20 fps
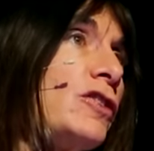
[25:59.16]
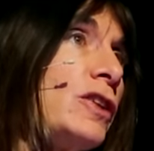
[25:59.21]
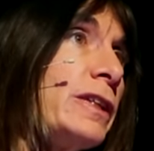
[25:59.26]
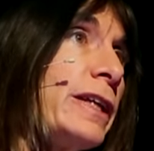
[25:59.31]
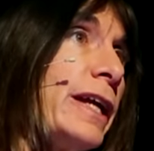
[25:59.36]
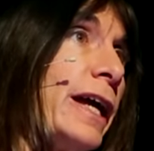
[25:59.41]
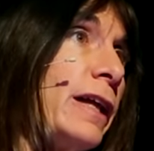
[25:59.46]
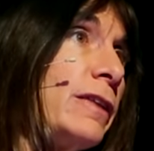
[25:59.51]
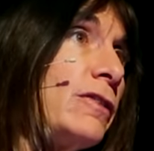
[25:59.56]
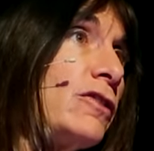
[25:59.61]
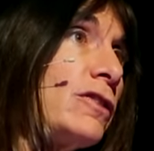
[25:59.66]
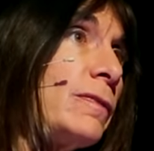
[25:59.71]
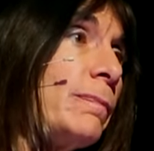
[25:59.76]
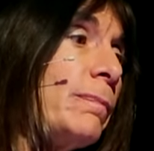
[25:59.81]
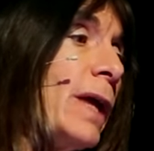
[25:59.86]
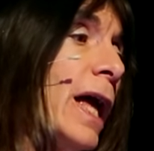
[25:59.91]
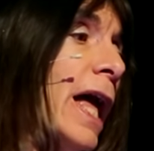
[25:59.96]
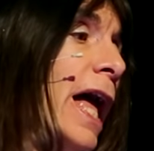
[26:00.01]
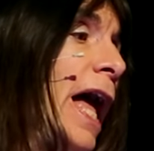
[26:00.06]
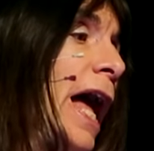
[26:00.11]
as it gets.
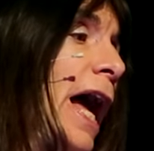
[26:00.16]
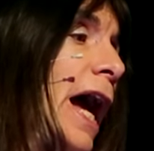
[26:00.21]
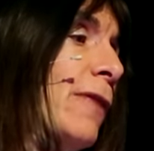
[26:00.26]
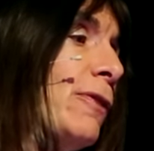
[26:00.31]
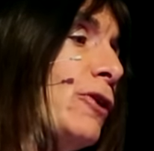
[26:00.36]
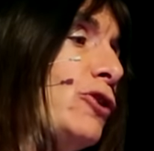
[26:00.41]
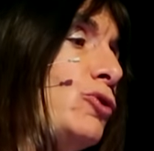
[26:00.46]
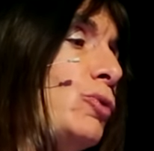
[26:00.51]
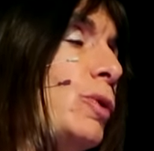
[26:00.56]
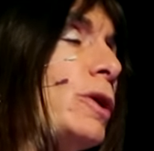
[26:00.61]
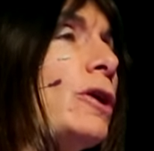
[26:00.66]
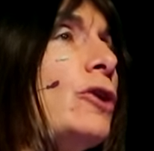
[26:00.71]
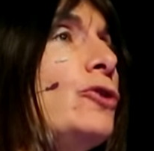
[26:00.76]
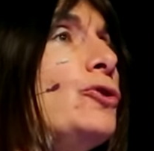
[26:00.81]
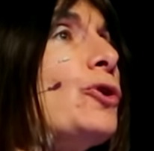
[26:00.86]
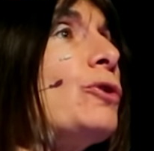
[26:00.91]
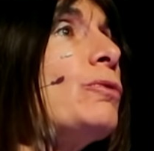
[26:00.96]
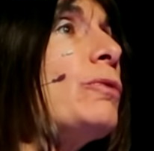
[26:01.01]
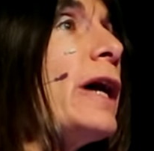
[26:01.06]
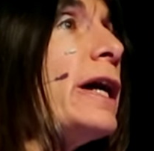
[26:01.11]
And the twin on
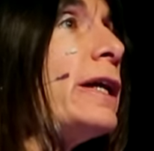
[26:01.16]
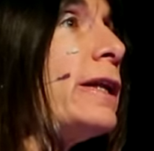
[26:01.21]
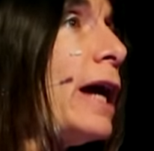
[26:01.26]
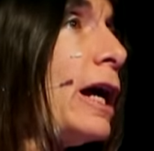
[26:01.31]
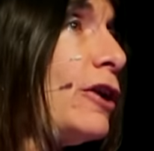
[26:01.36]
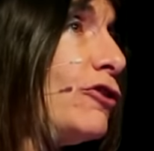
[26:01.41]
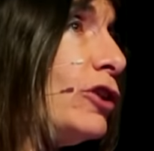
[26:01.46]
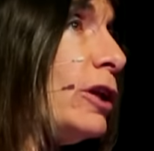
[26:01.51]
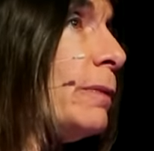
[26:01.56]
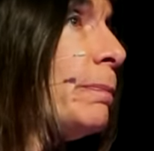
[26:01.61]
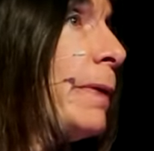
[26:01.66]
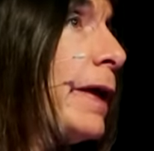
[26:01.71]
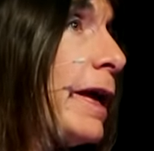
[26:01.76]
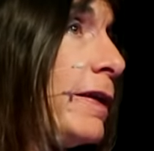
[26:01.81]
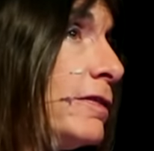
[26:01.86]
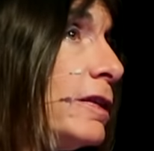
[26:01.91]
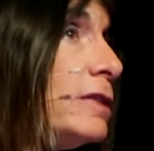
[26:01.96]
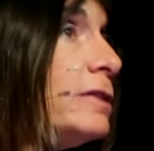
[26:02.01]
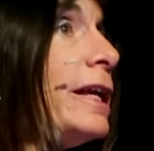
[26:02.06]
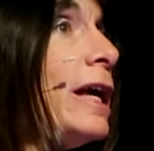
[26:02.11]
your right actually
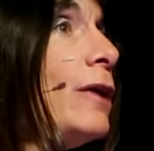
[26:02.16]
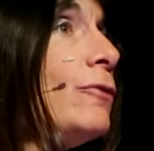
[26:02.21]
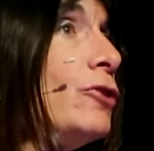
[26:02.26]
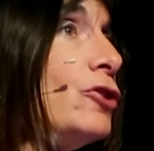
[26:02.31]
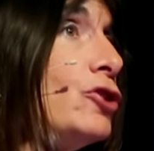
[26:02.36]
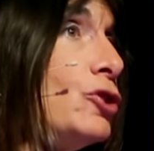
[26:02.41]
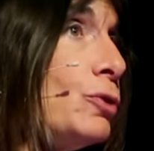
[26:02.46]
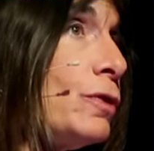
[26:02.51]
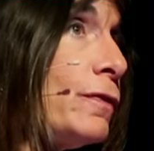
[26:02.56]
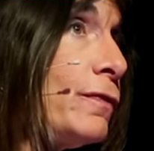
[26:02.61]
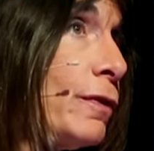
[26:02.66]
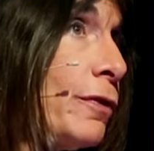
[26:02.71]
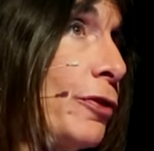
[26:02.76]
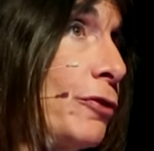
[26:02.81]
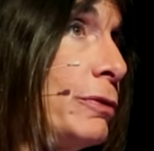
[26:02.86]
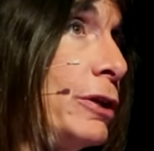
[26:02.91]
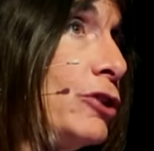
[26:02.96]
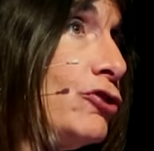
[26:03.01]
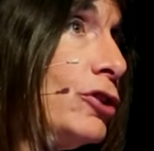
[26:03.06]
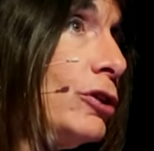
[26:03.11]
passed it down to two of her
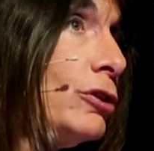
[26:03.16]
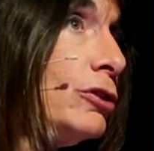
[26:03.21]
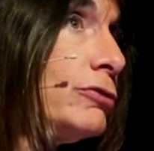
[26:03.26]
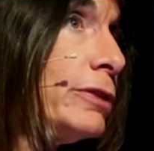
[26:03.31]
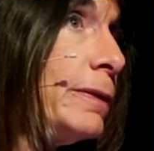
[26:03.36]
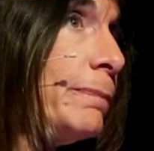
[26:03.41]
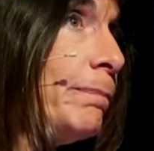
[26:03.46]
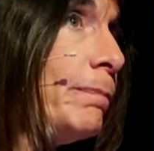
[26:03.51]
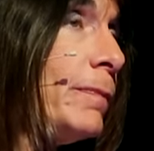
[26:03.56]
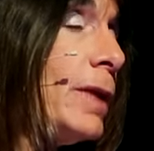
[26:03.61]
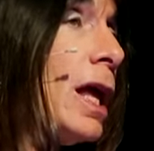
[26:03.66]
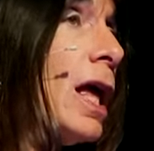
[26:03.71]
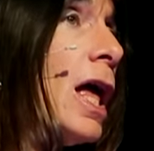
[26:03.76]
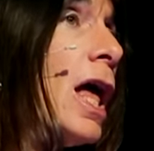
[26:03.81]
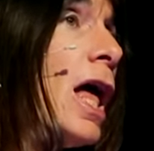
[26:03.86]
three children.